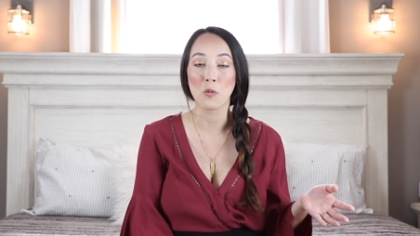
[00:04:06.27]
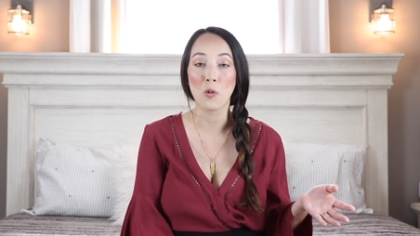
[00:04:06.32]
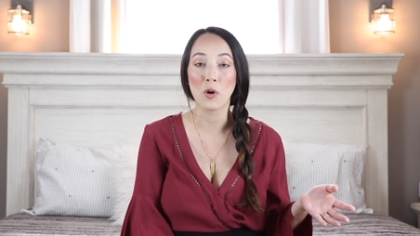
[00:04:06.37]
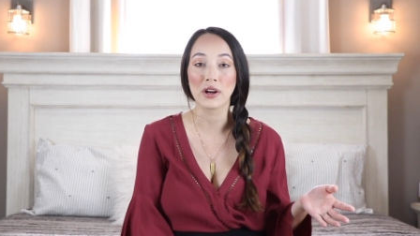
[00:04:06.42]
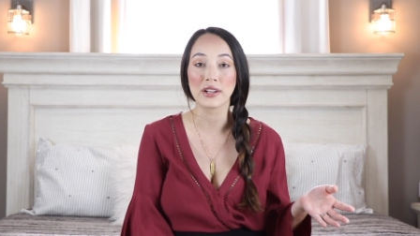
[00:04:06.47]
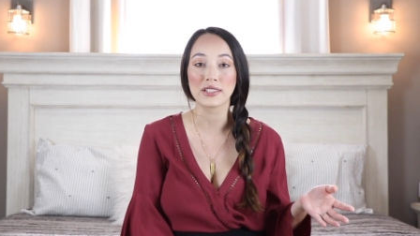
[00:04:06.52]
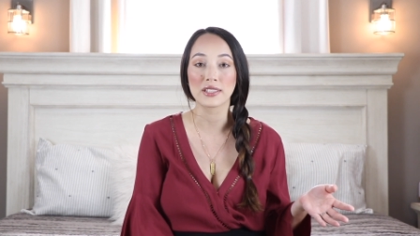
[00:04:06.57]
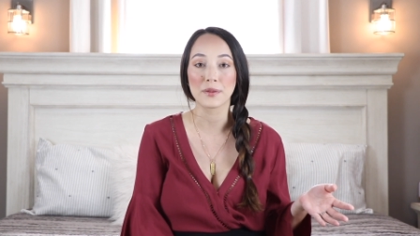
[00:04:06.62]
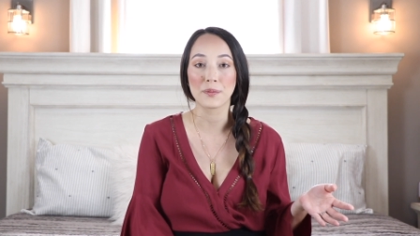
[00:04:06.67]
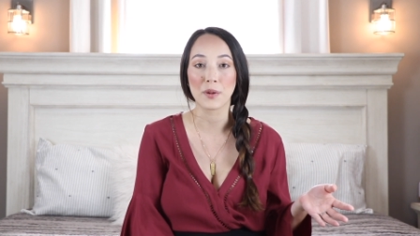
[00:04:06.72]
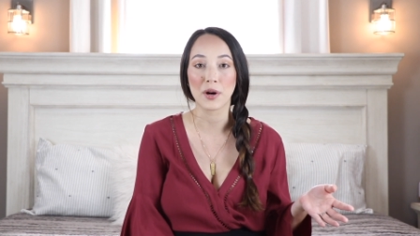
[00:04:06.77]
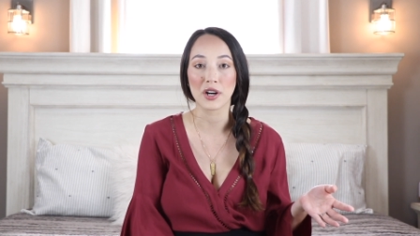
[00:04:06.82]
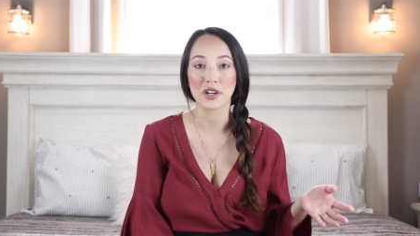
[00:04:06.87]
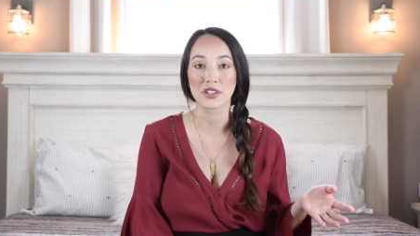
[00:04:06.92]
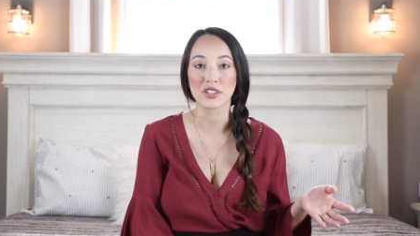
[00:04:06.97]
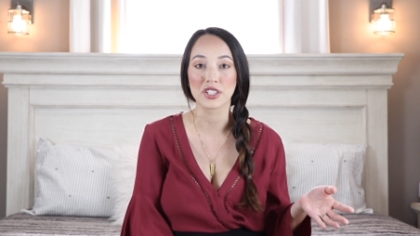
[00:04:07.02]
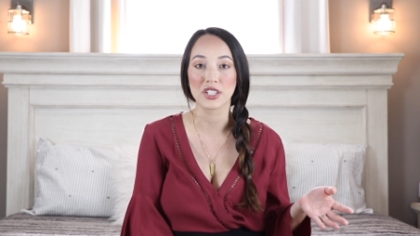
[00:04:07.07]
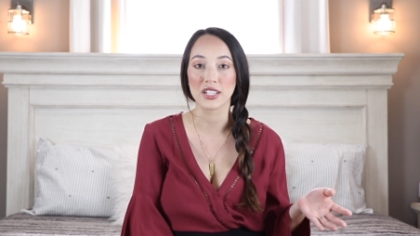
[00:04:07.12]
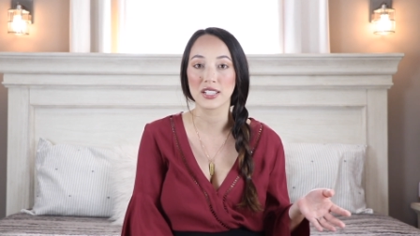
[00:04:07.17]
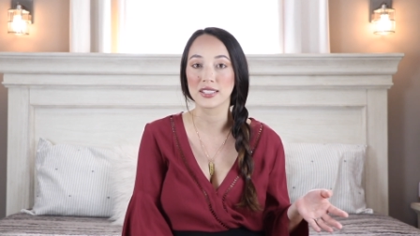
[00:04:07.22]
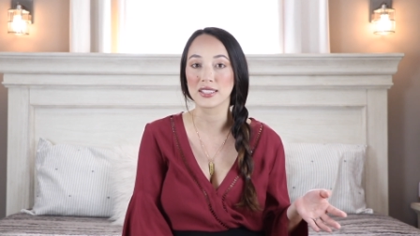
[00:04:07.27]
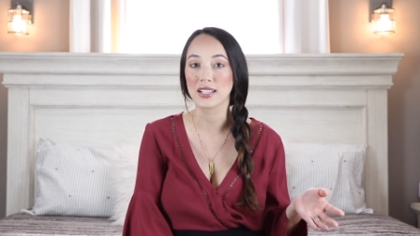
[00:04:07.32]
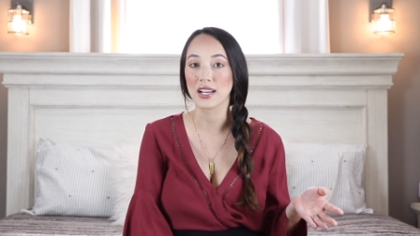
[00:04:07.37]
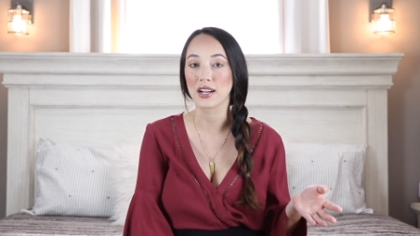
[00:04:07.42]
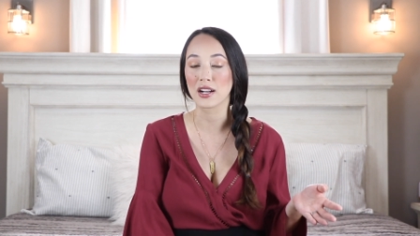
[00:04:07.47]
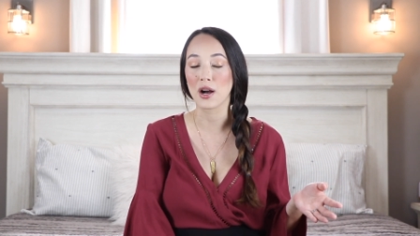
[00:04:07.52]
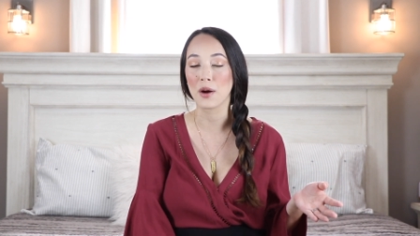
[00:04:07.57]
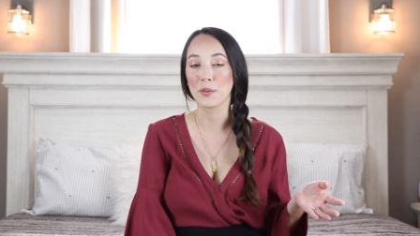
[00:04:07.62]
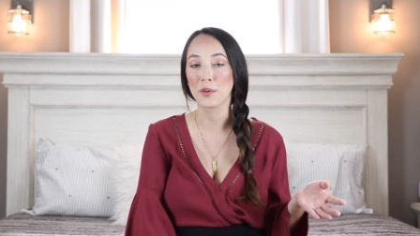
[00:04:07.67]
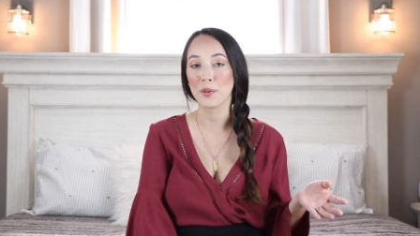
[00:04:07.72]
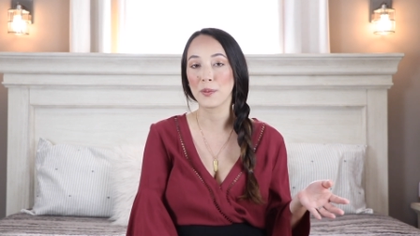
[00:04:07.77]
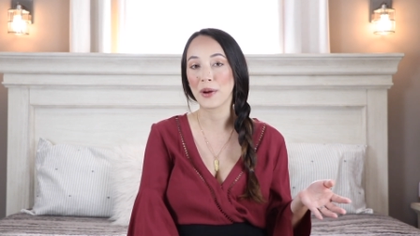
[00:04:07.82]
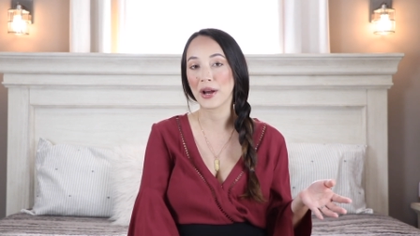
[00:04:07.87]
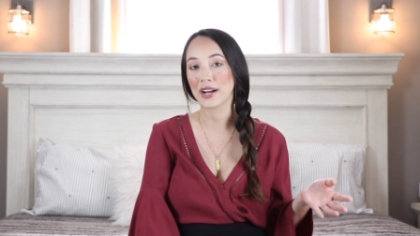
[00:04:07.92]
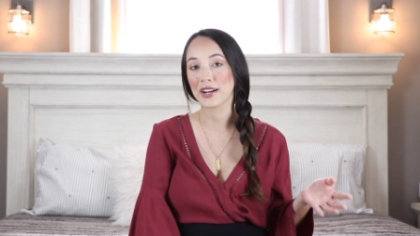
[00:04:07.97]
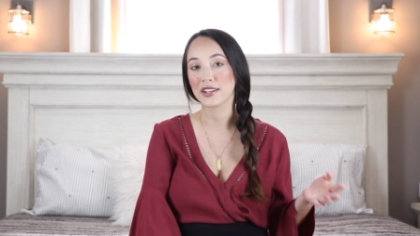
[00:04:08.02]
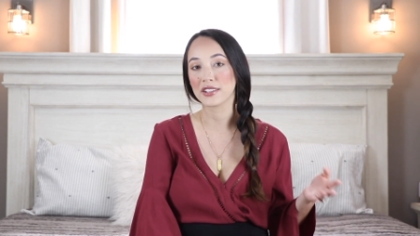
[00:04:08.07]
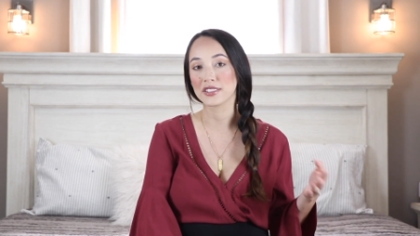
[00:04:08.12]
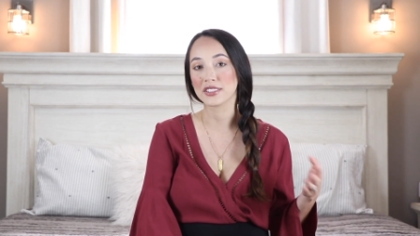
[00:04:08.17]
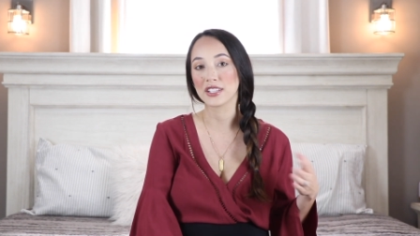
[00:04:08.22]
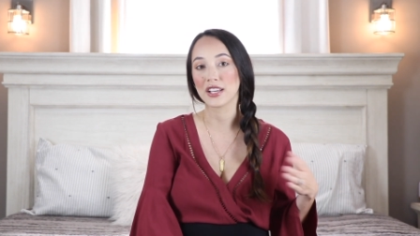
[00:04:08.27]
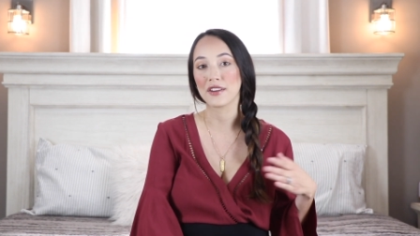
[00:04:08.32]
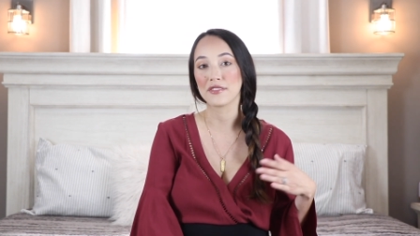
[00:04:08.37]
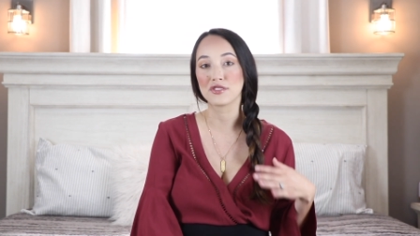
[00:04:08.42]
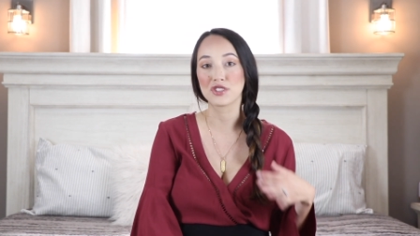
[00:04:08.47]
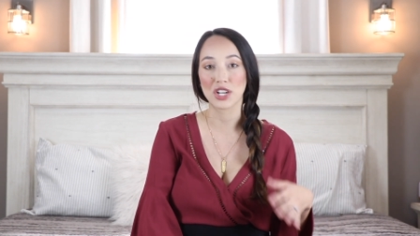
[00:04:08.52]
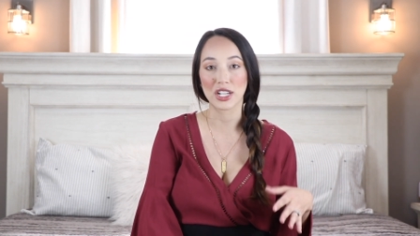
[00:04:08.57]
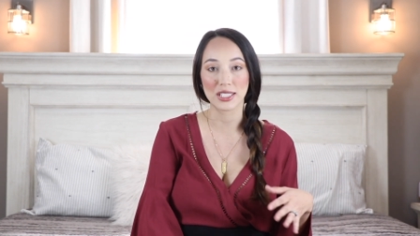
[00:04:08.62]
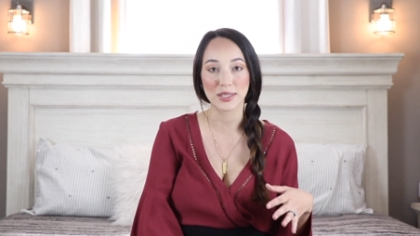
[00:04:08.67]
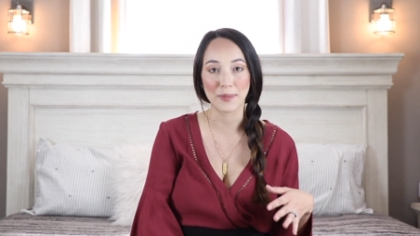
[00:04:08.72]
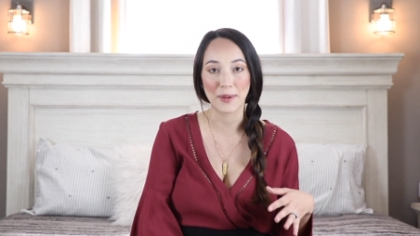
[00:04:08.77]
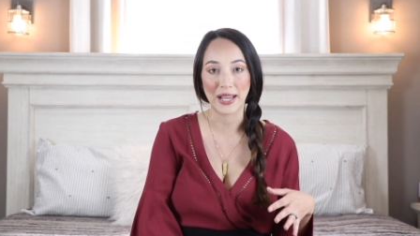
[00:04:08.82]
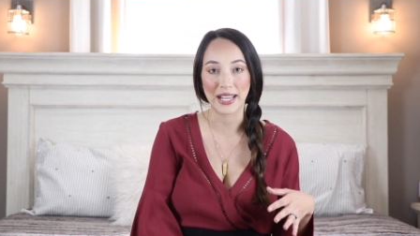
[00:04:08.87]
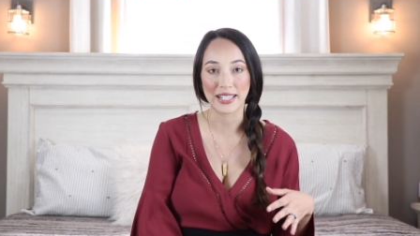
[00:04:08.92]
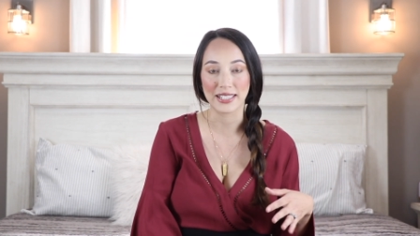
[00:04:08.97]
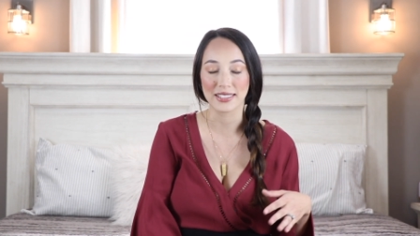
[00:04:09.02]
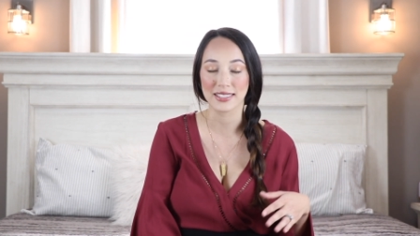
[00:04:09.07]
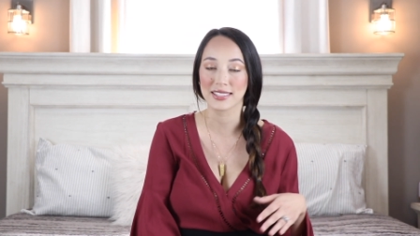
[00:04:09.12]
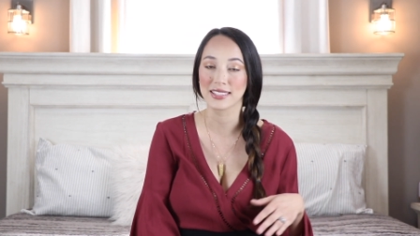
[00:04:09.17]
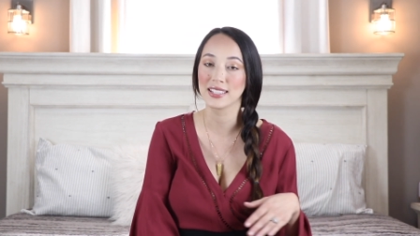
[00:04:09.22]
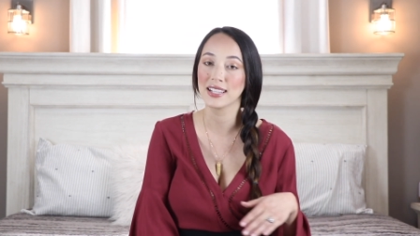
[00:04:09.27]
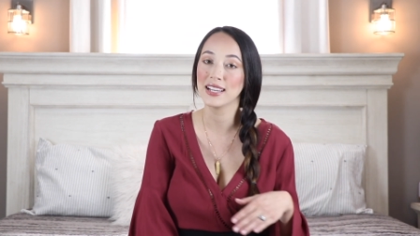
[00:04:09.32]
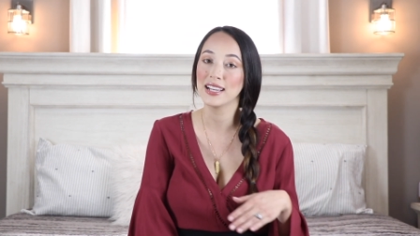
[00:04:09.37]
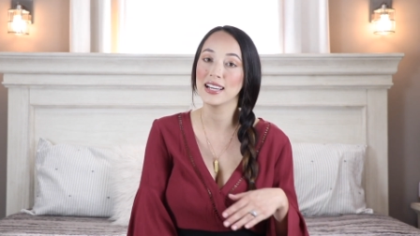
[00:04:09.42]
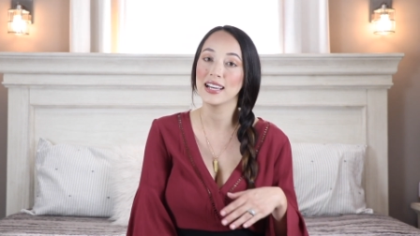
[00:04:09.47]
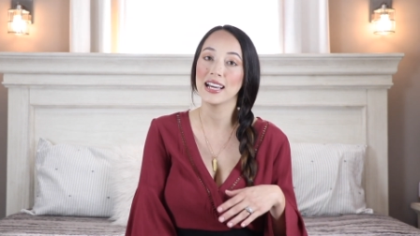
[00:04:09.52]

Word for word: want to purchase a couple pairs of dress pants.